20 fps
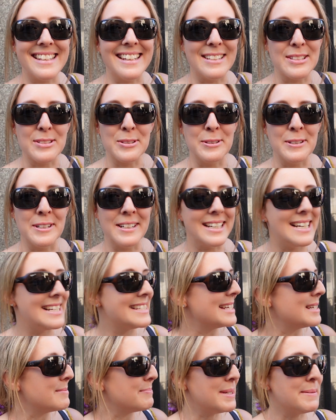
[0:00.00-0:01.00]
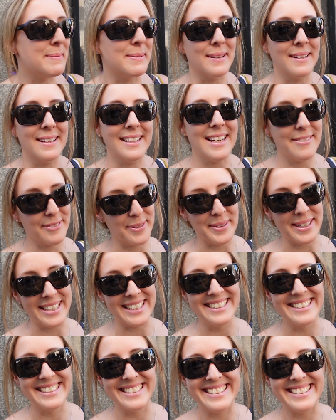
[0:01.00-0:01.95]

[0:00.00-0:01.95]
and tour guides and people everywhere.